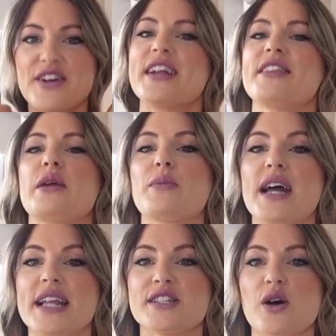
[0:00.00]
or anything, but
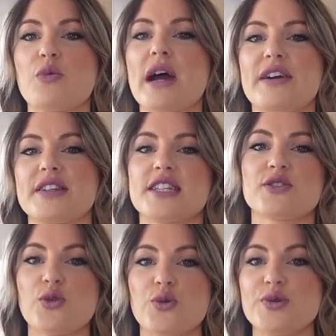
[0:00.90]
I ended up wearing this
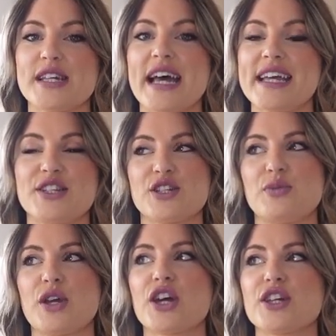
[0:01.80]
all day just
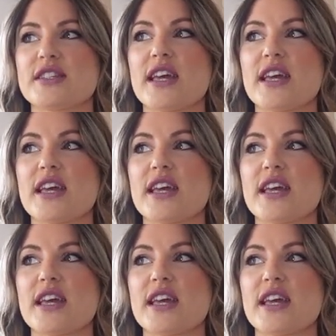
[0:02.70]
because